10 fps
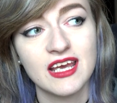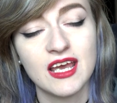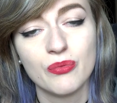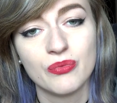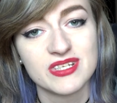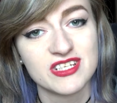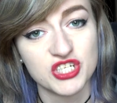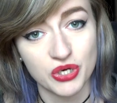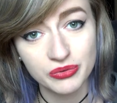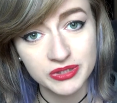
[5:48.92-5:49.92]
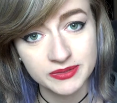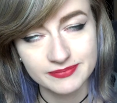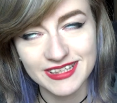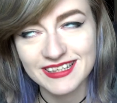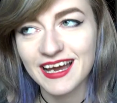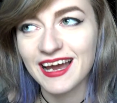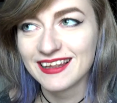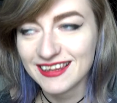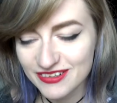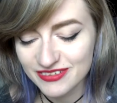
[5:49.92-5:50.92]
it was a joke. Like, I
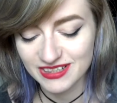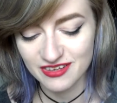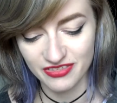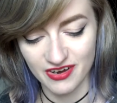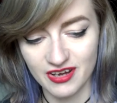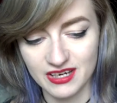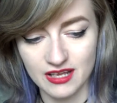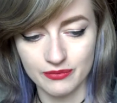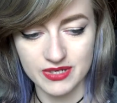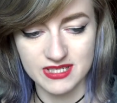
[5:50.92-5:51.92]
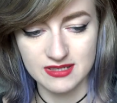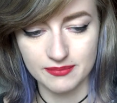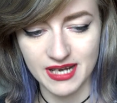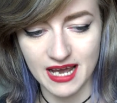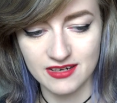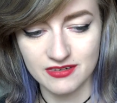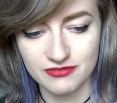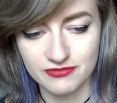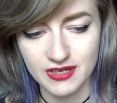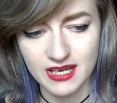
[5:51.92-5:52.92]
literally thought it was some kind
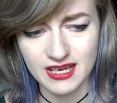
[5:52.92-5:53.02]
of